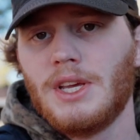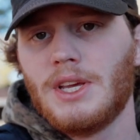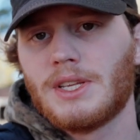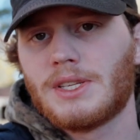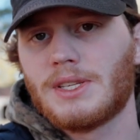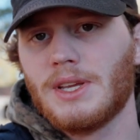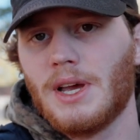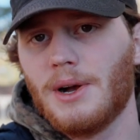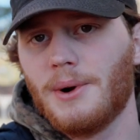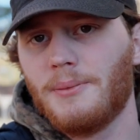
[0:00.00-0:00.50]

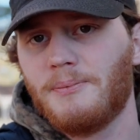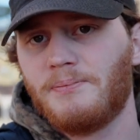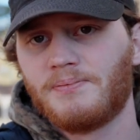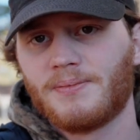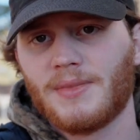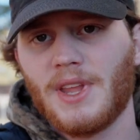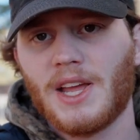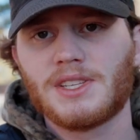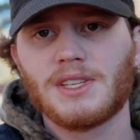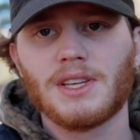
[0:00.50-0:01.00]
So
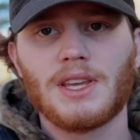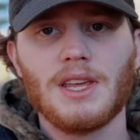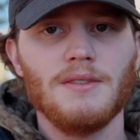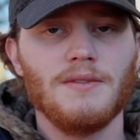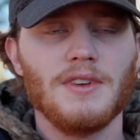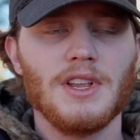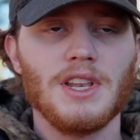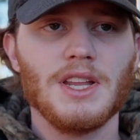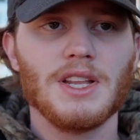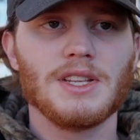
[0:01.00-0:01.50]
that's a
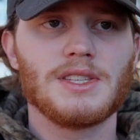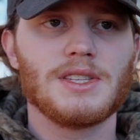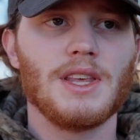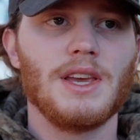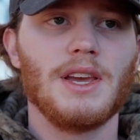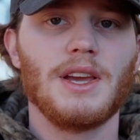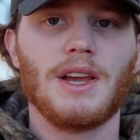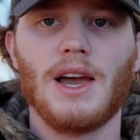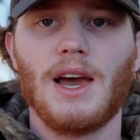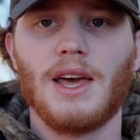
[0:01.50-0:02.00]
convenience
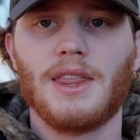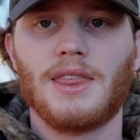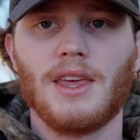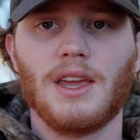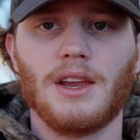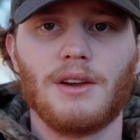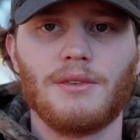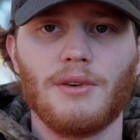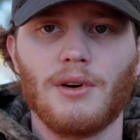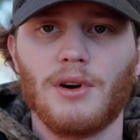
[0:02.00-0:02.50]
thing. I
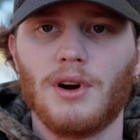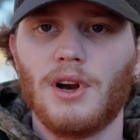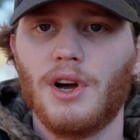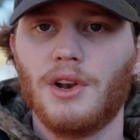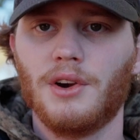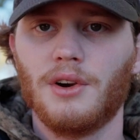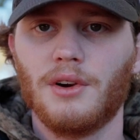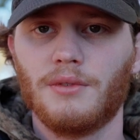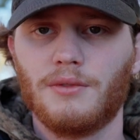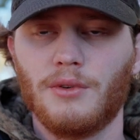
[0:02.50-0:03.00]
think for
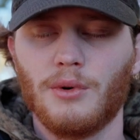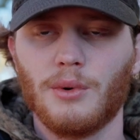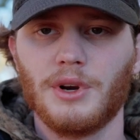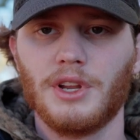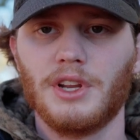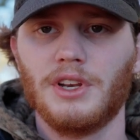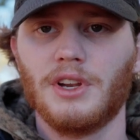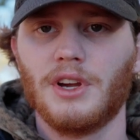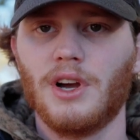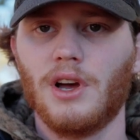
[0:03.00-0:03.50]

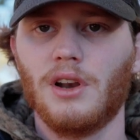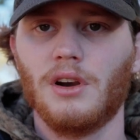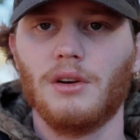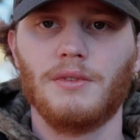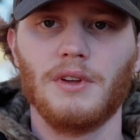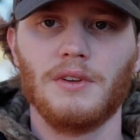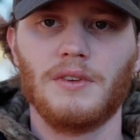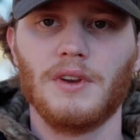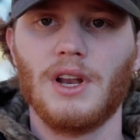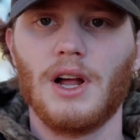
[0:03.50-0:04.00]
$140 to
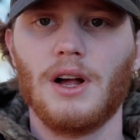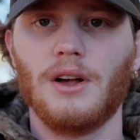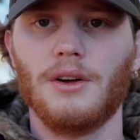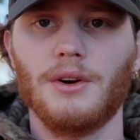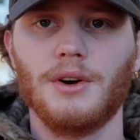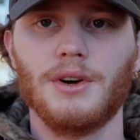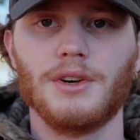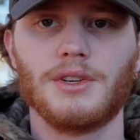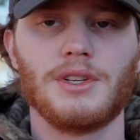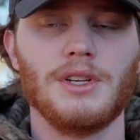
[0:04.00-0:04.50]

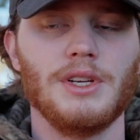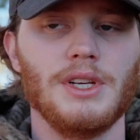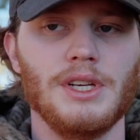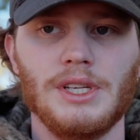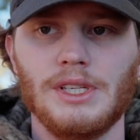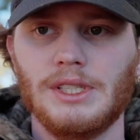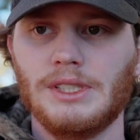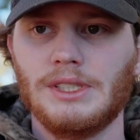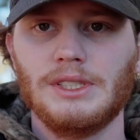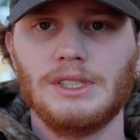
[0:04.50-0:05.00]
$150,
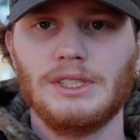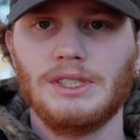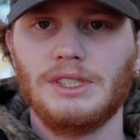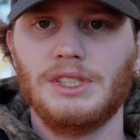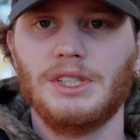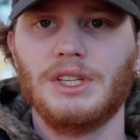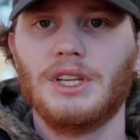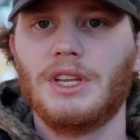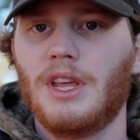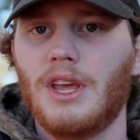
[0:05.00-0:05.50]

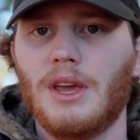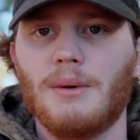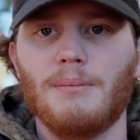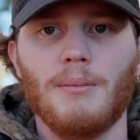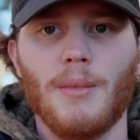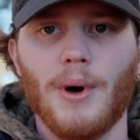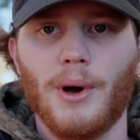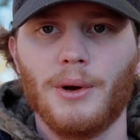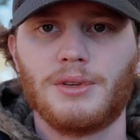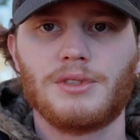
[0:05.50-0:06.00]
you get
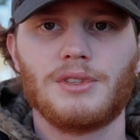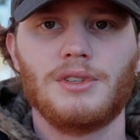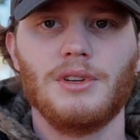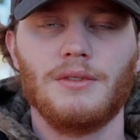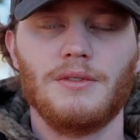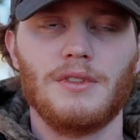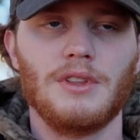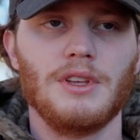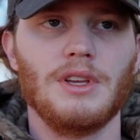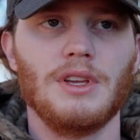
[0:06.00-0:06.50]
most
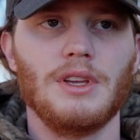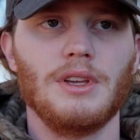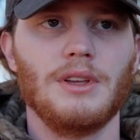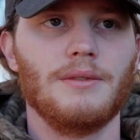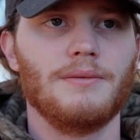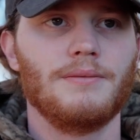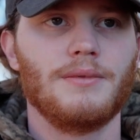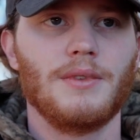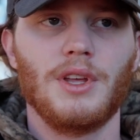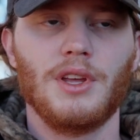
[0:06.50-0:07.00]
of the
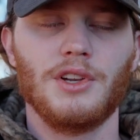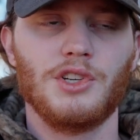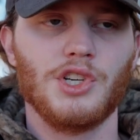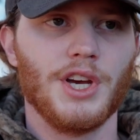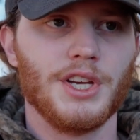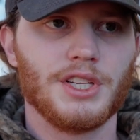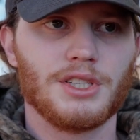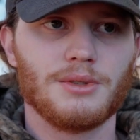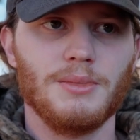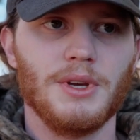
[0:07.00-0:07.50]

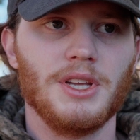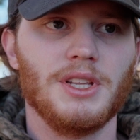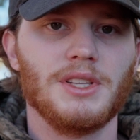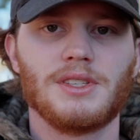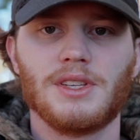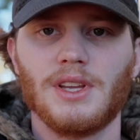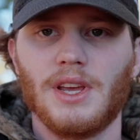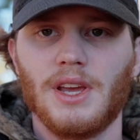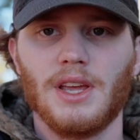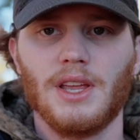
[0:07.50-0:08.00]

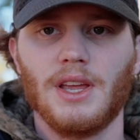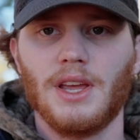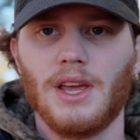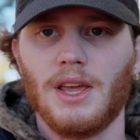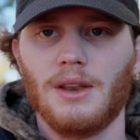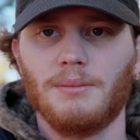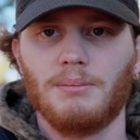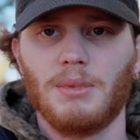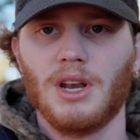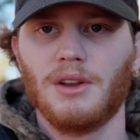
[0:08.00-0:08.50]
adjustments
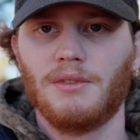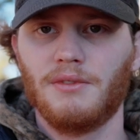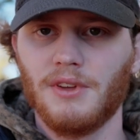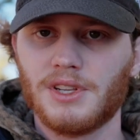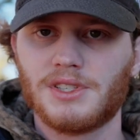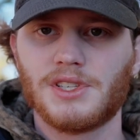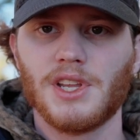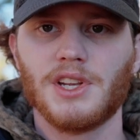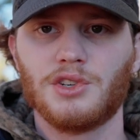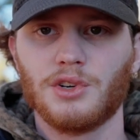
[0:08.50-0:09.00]
and
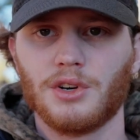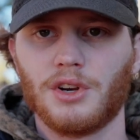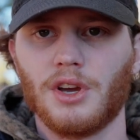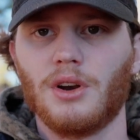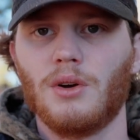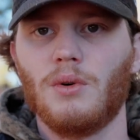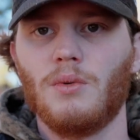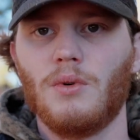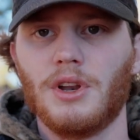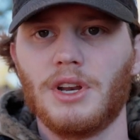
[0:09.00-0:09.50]
benefits that you're
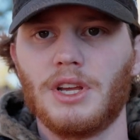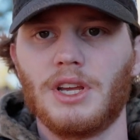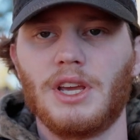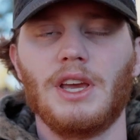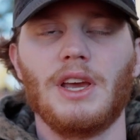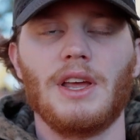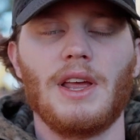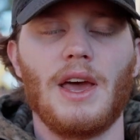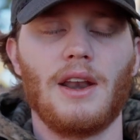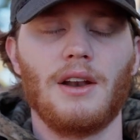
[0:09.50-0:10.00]
going to want to
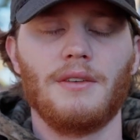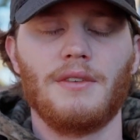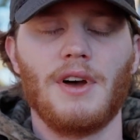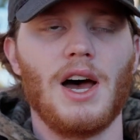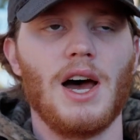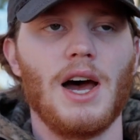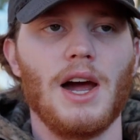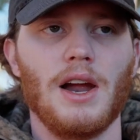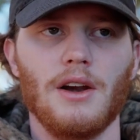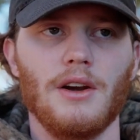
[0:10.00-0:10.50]
get out of a
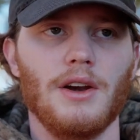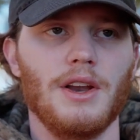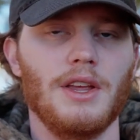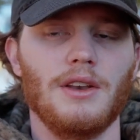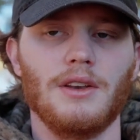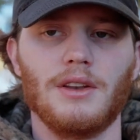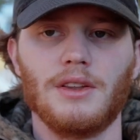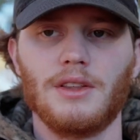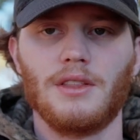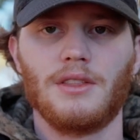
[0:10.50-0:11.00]
higher
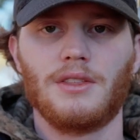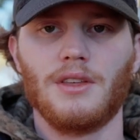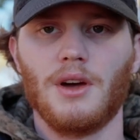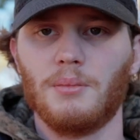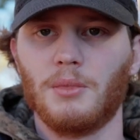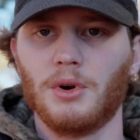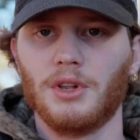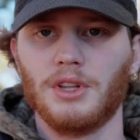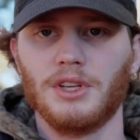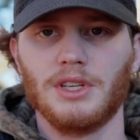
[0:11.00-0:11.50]
end
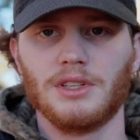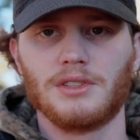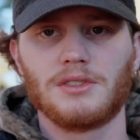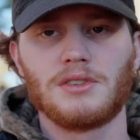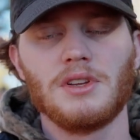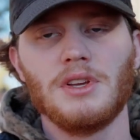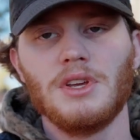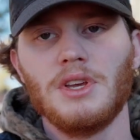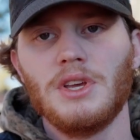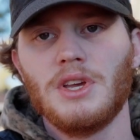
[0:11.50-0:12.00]
thumb
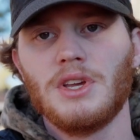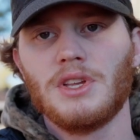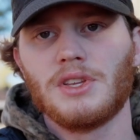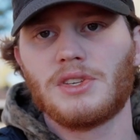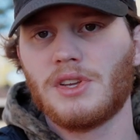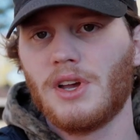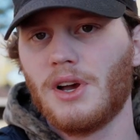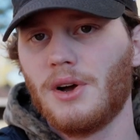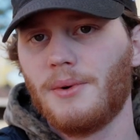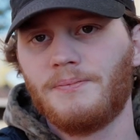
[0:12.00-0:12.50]
release.
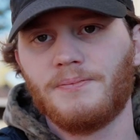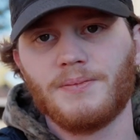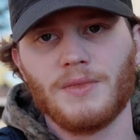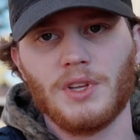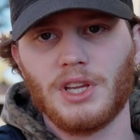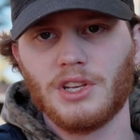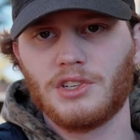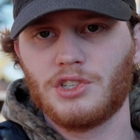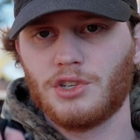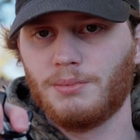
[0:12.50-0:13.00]
So you
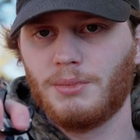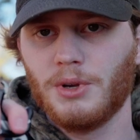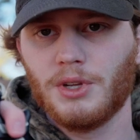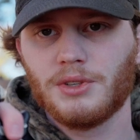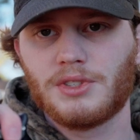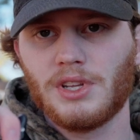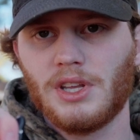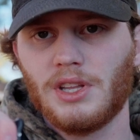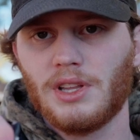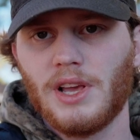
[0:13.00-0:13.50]
get your
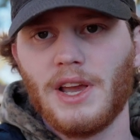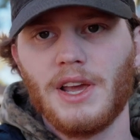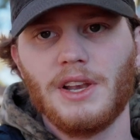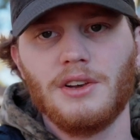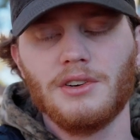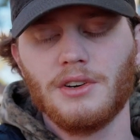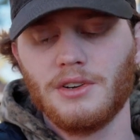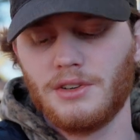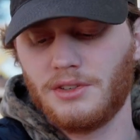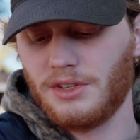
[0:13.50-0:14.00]
built-in
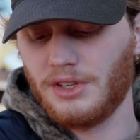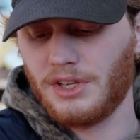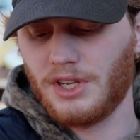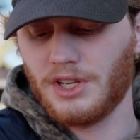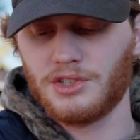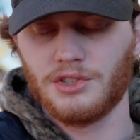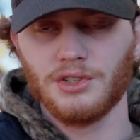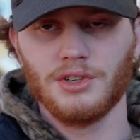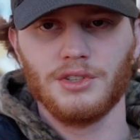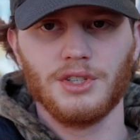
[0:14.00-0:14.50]
lanyard, you
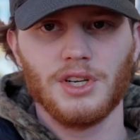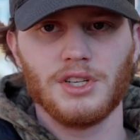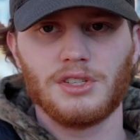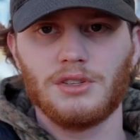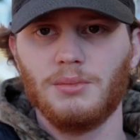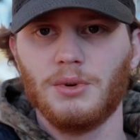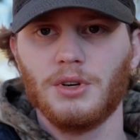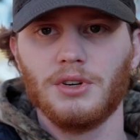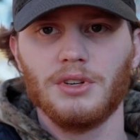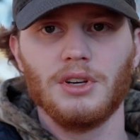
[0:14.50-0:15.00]
get your
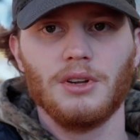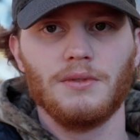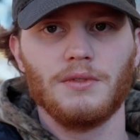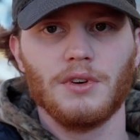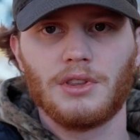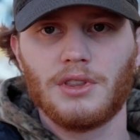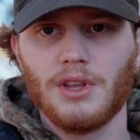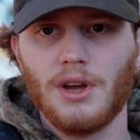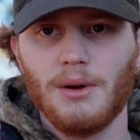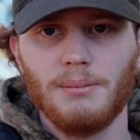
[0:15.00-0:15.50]
adjustability of
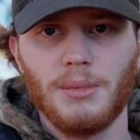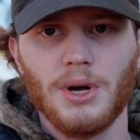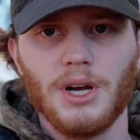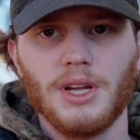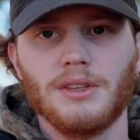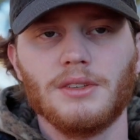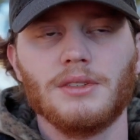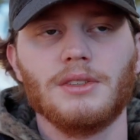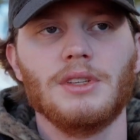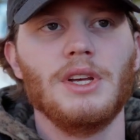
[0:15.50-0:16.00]
your thumb
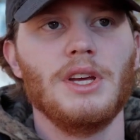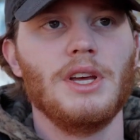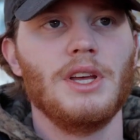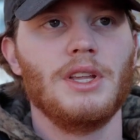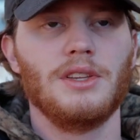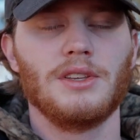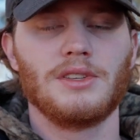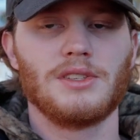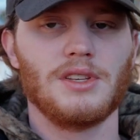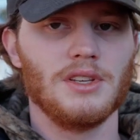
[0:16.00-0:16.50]
button,
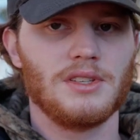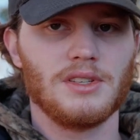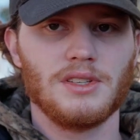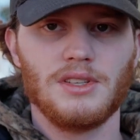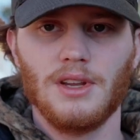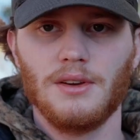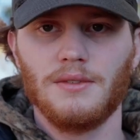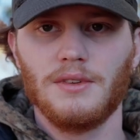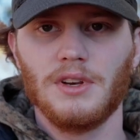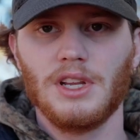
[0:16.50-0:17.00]

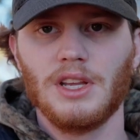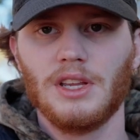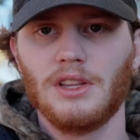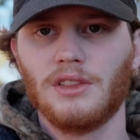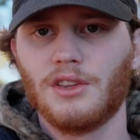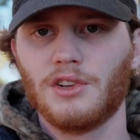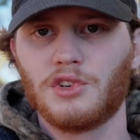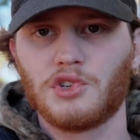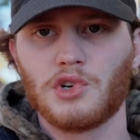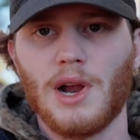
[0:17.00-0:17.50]
sensitivity,
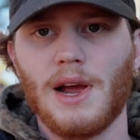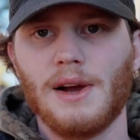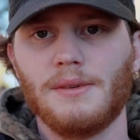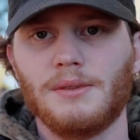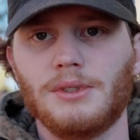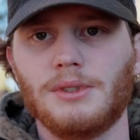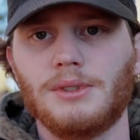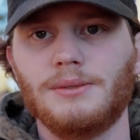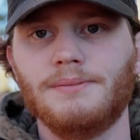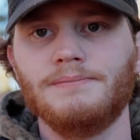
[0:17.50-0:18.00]
the
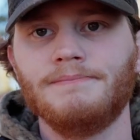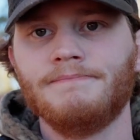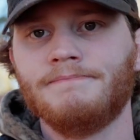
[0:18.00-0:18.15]
travel.